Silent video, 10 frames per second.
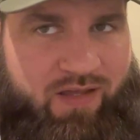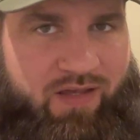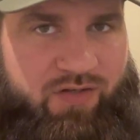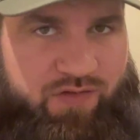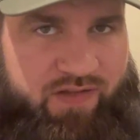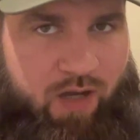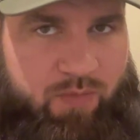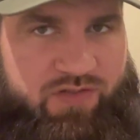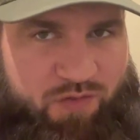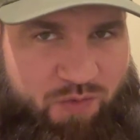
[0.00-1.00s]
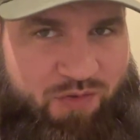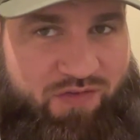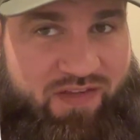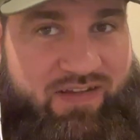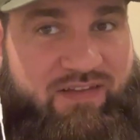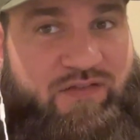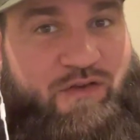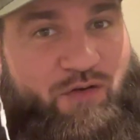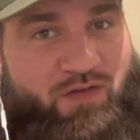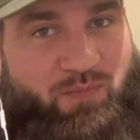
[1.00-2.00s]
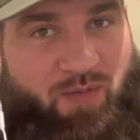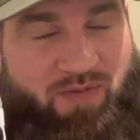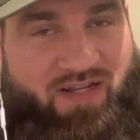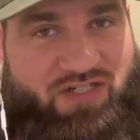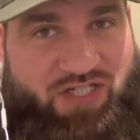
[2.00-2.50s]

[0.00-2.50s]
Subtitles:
and just how much the world is at a disservice by me not